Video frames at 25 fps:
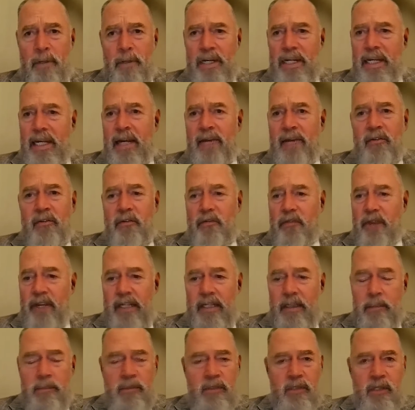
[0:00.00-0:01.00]
but never
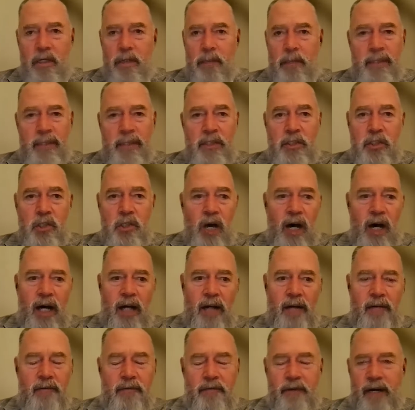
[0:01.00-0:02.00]
victims that had been
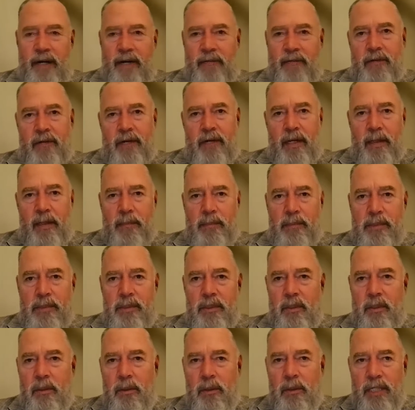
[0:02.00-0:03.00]
shot 5 times
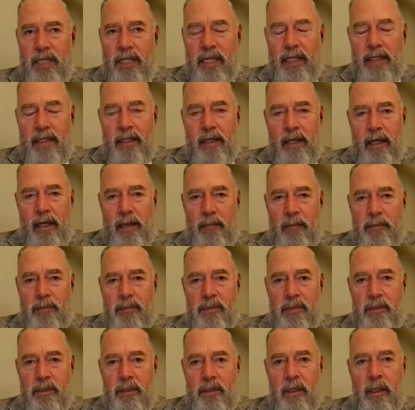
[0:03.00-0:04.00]
or 10
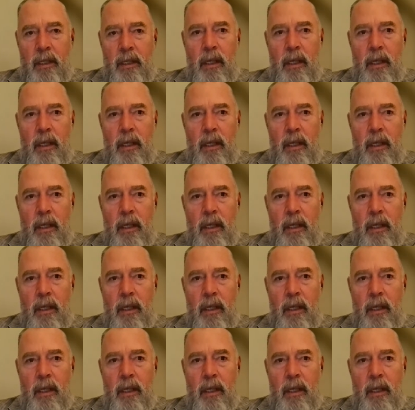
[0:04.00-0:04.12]
times.